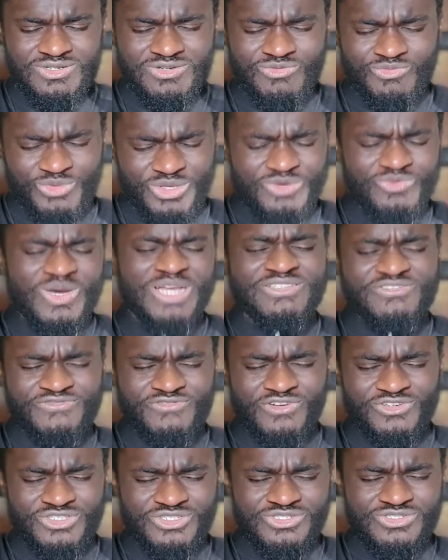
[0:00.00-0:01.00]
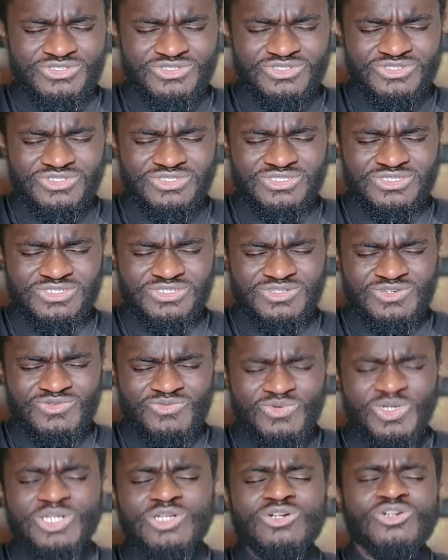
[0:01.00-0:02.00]
We wait for you.
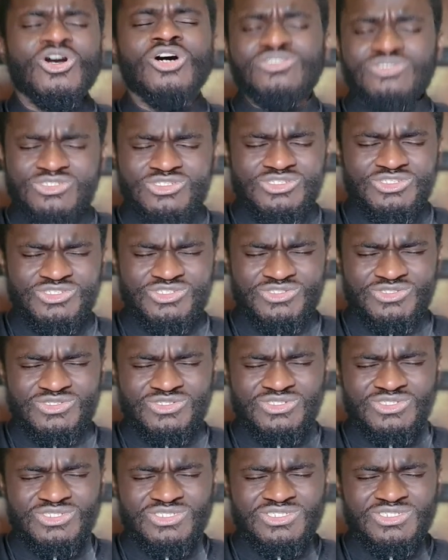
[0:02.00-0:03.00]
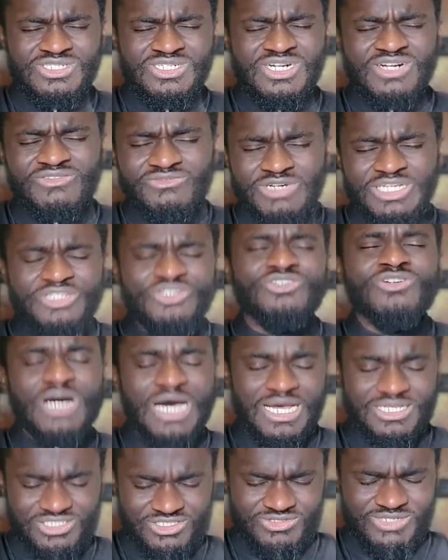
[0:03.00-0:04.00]
We look unto you. Renew
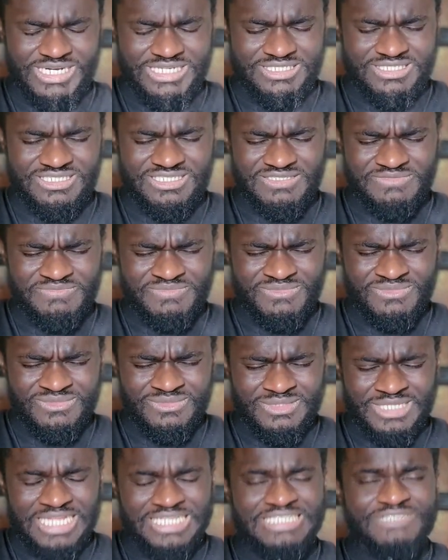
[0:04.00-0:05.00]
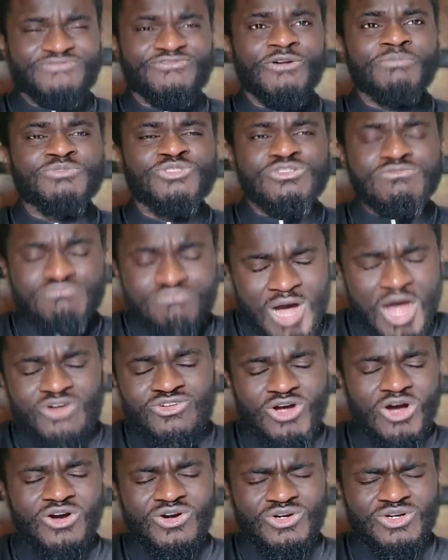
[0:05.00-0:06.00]
our strength that from
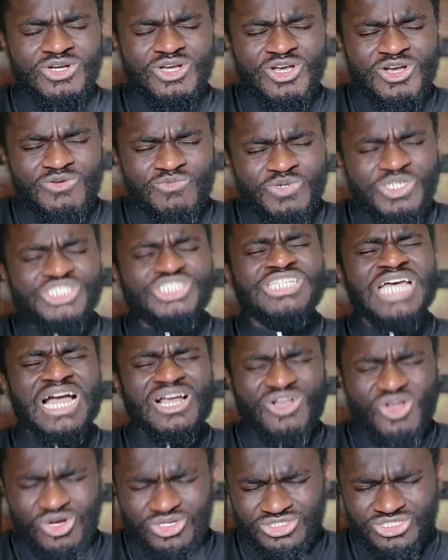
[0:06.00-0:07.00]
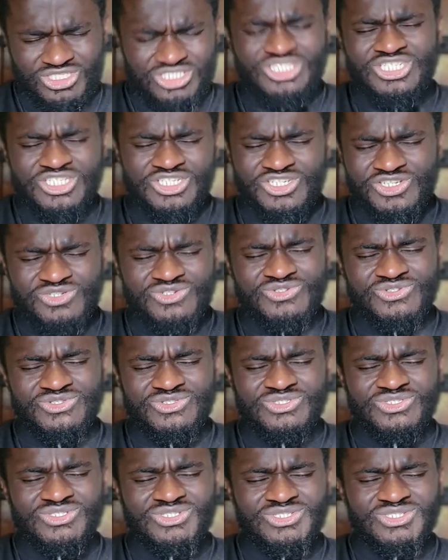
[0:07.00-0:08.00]
tomorrow we shall continue
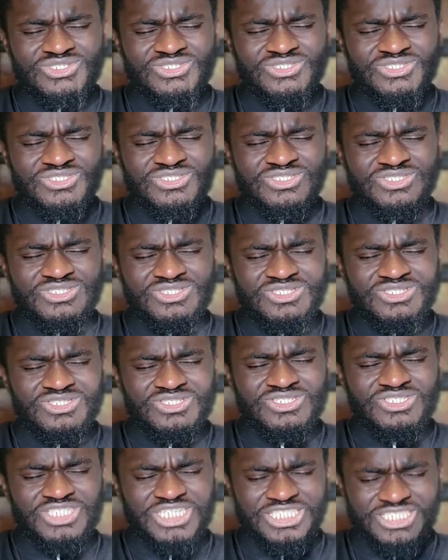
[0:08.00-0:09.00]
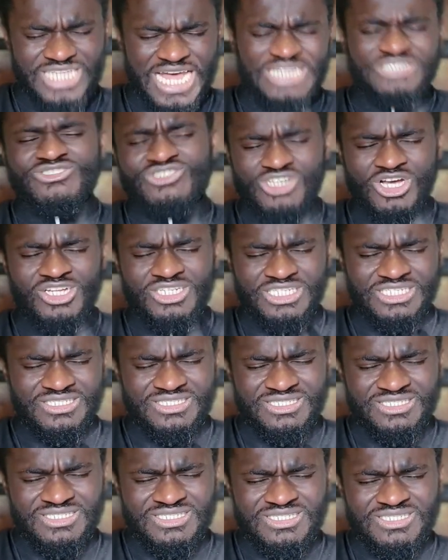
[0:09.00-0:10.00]
in that journey
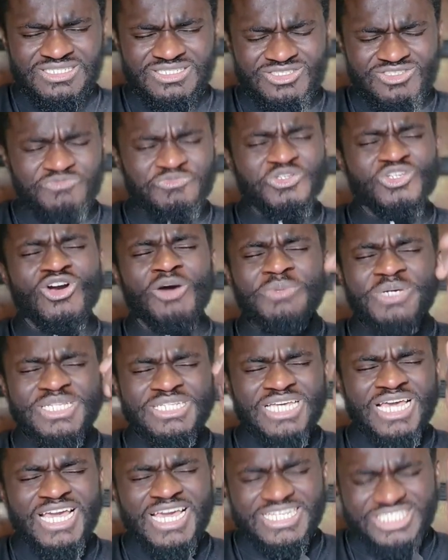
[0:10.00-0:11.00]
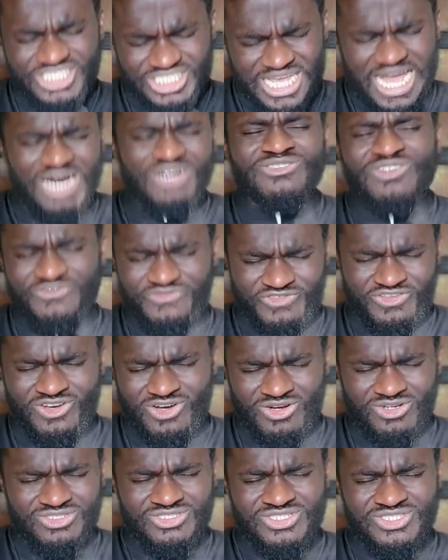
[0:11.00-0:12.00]
to becoming a child of
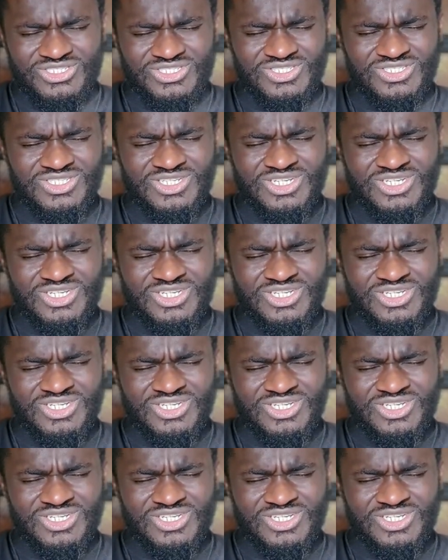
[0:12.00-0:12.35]
yours,